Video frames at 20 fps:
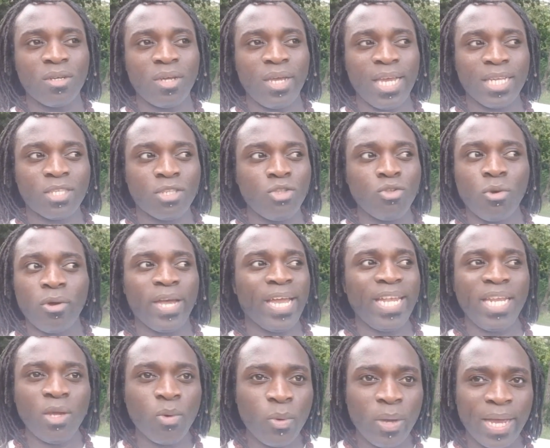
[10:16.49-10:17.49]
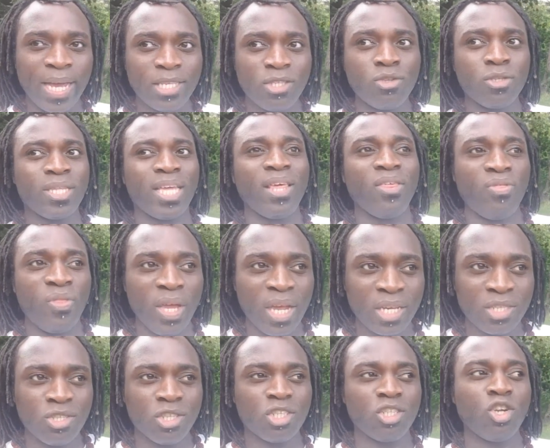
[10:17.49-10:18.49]
It's not anywhere. It's not a thing.
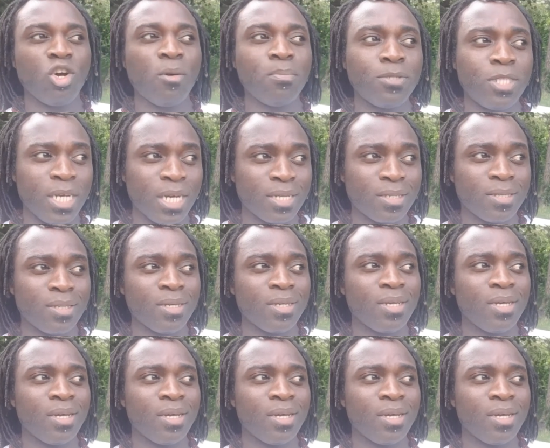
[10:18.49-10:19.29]
It's not an object.